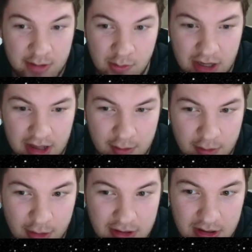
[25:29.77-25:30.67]
winning there for
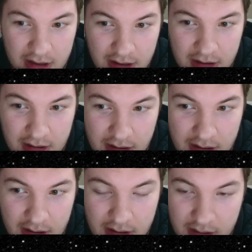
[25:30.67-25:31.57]
most of that.
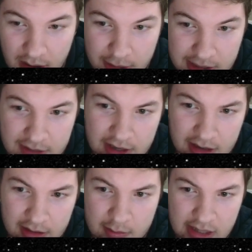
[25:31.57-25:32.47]
I want to see if he
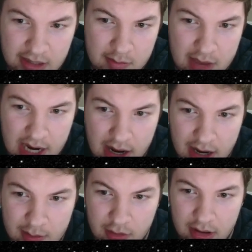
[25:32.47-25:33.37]
missed mate at
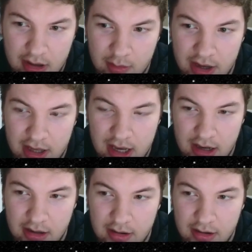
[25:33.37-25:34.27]
any point there by the
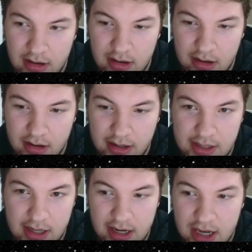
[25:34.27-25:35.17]
end, because he
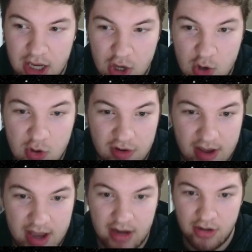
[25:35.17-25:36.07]
had a huge
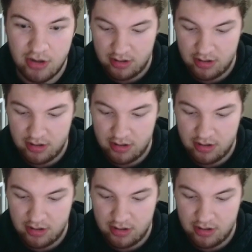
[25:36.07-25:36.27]
advantage.